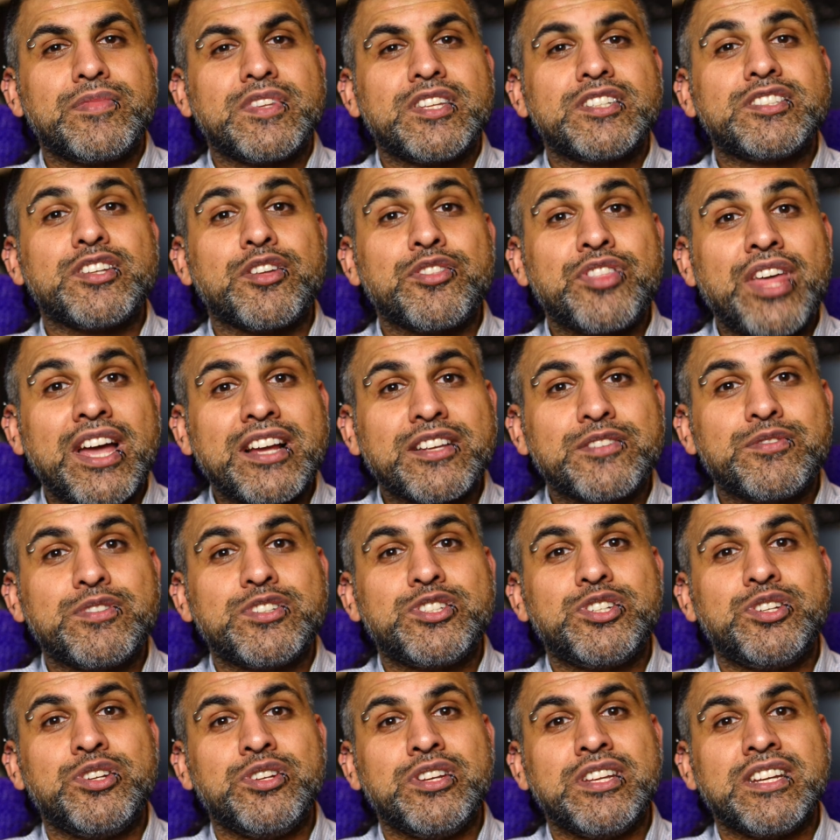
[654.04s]
So thanks for
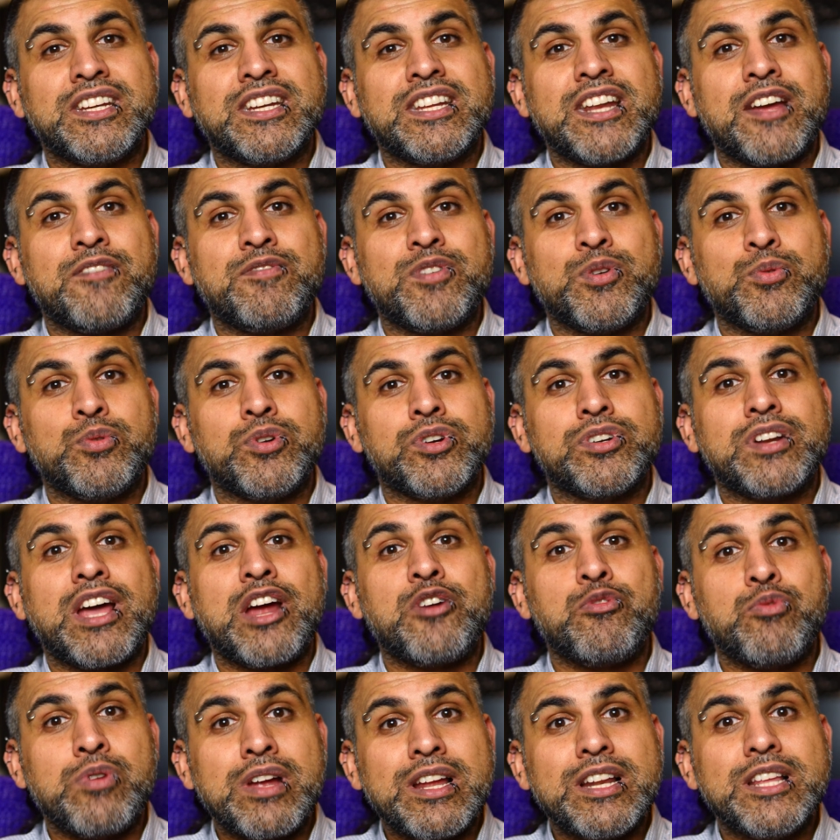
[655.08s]
tuning in, everyone. I
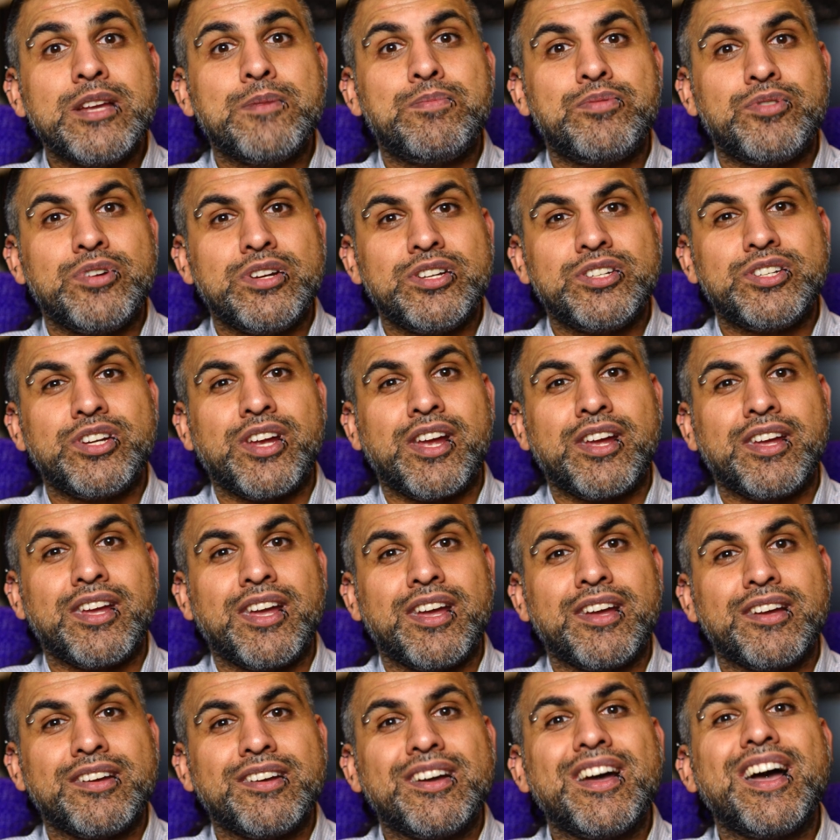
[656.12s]
really appreciate
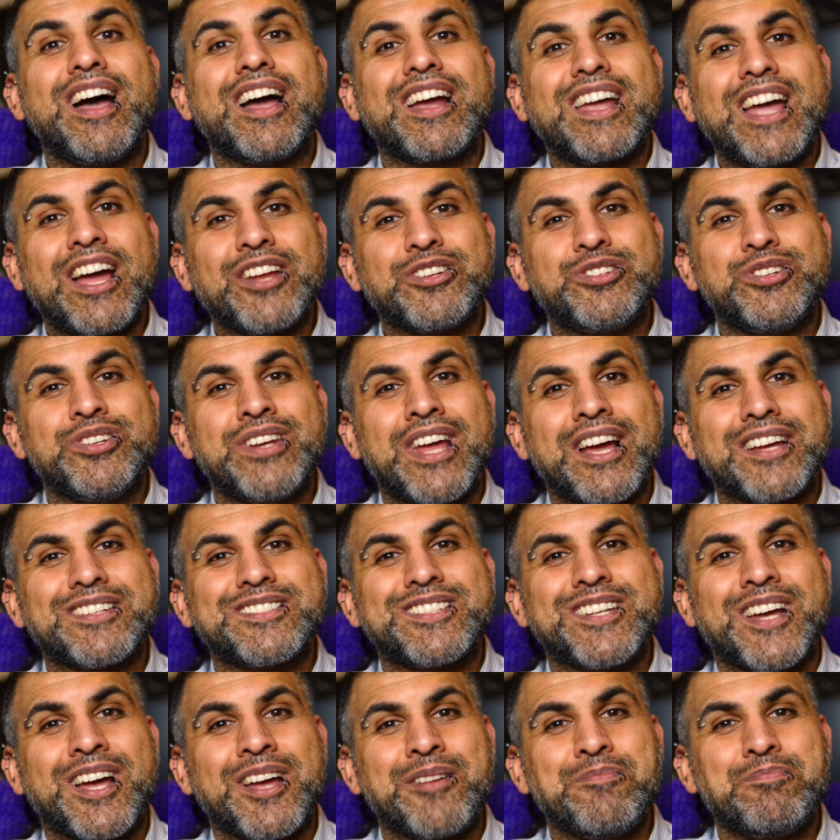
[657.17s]
it. I'll catch you next
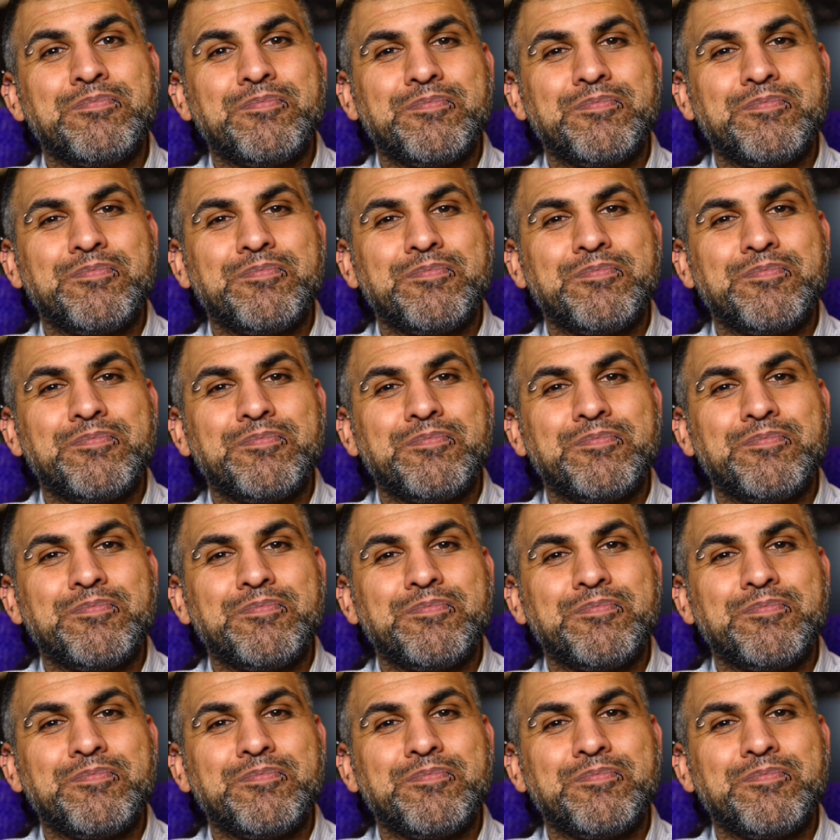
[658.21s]
time.